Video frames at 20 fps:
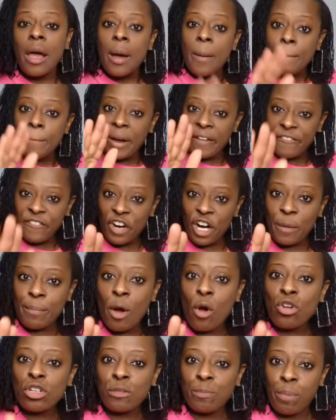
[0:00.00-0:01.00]
But for the
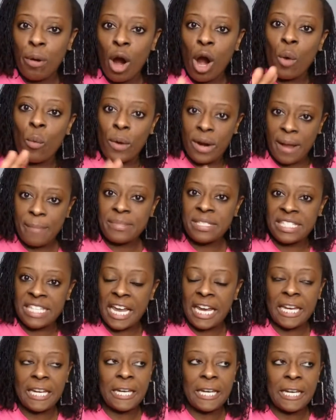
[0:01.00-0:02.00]
most part, what I'm
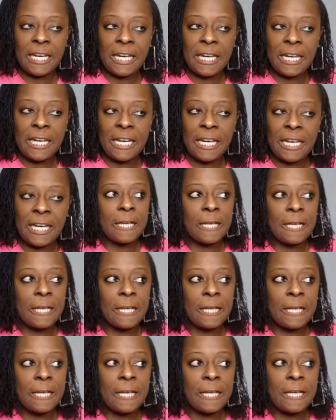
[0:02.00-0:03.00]
saying is
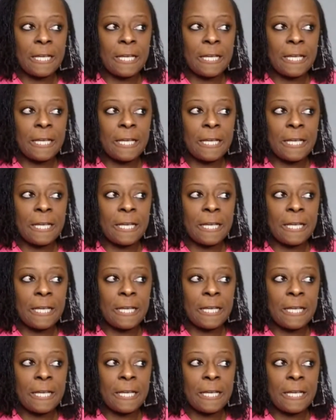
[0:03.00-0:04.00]
we got to
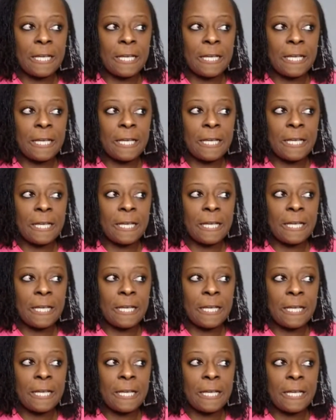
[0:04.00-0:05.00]
watch people like
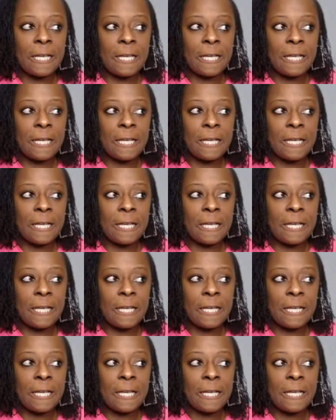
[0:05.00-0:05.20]
that,